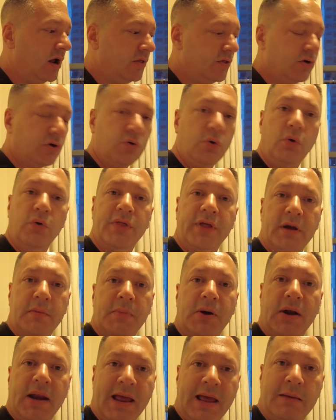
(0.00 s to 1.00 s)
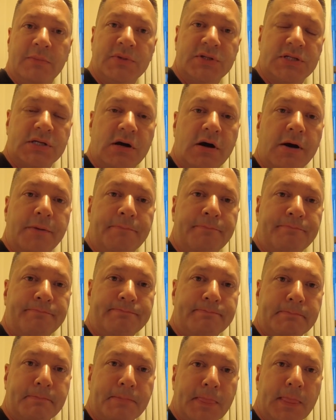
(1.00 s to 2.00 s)
The cool thing about Amazon,
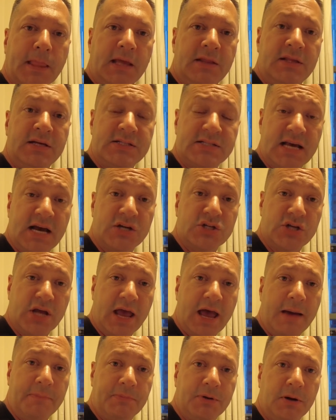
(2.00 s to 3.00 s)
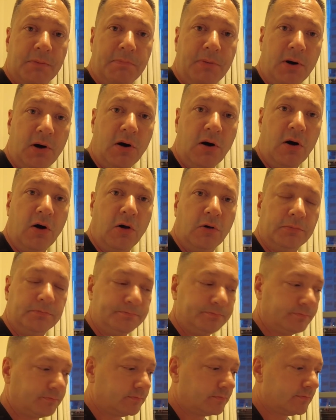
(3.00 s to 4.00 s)
and this actually happened to Paul,